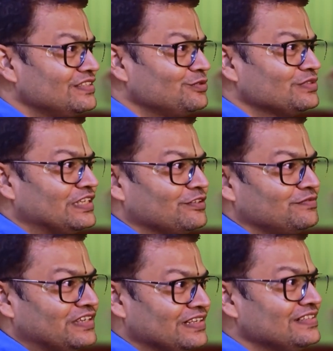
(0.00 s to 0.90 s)
new set
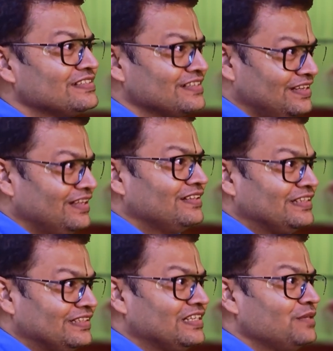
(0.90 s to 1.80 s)
of drills
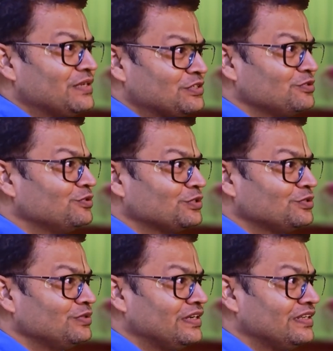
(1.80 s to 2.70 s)
that the team has to go
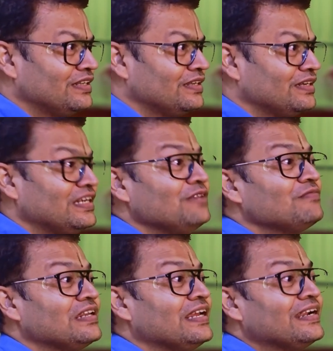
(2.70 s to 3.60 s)
through, and the
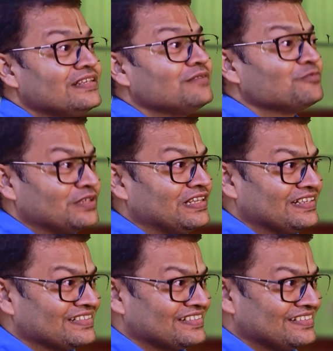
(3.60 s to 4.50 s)
team will hate them for
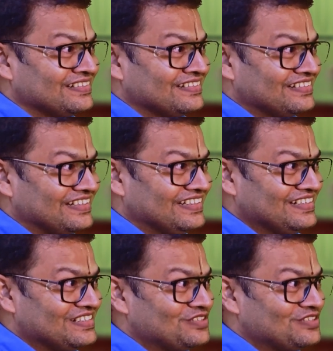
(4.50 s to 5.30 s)
that, right?